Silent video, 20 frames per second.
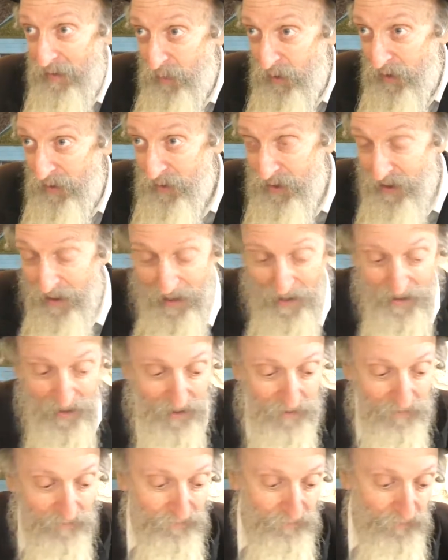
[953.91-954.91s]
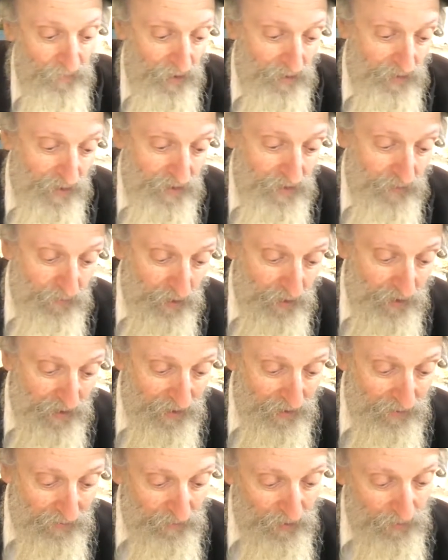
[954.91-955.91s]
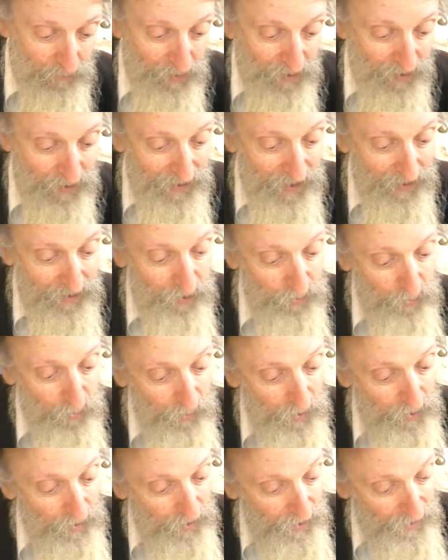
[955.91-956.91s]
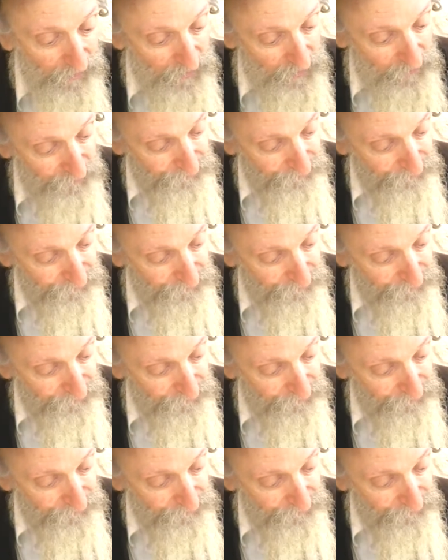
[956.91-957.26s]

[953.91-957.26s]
bring them to Gan Eden if they've been connected through their lives.